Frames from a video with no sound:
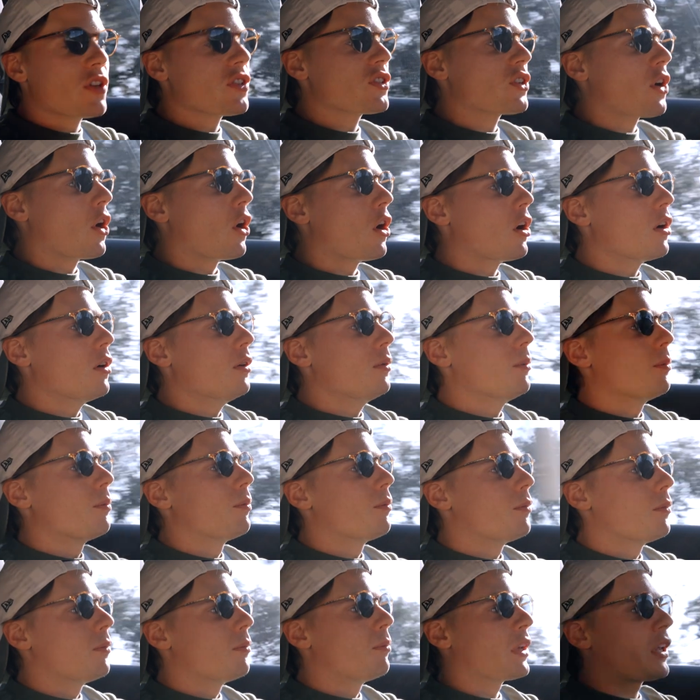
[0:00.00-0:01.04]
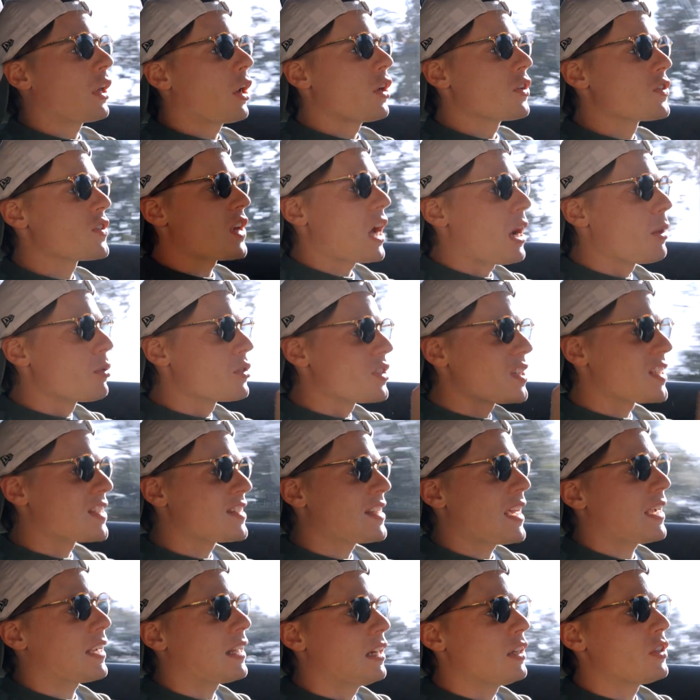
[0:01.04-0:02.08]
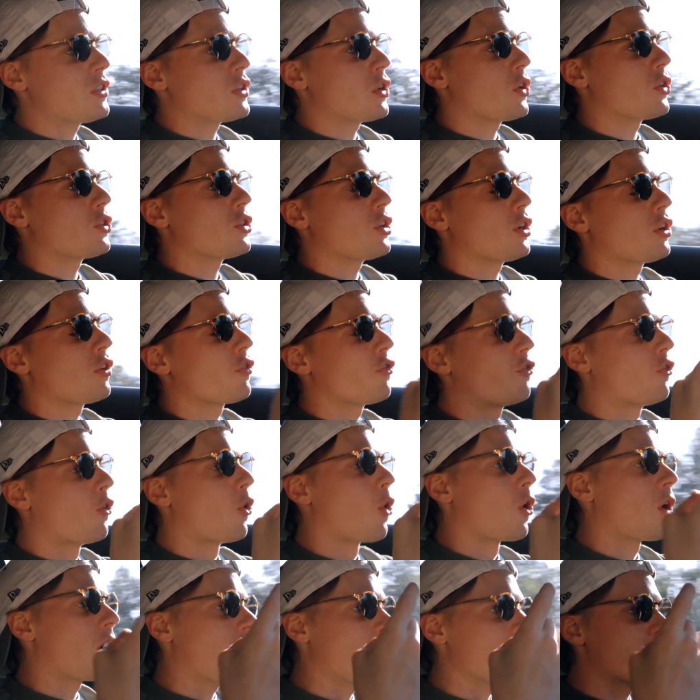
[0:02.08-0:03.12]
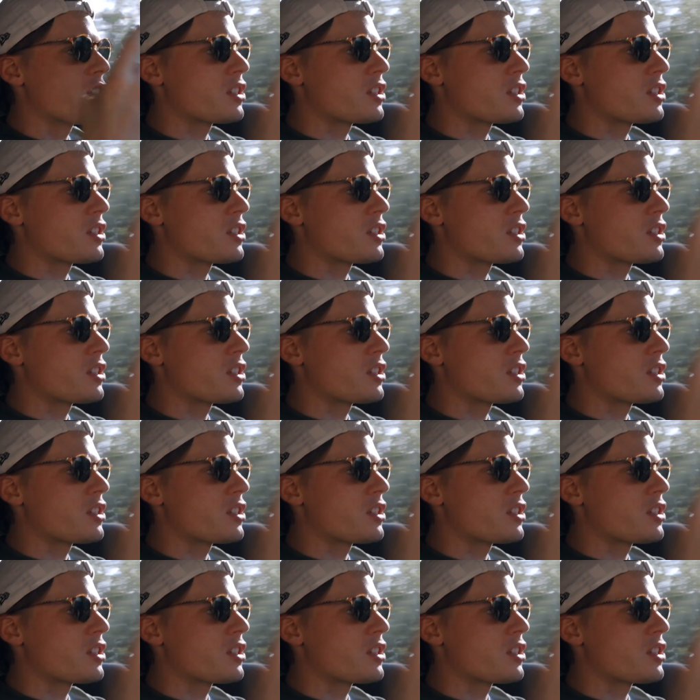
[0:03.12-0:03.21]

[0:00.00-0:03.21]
this car, because I was exactly searching for a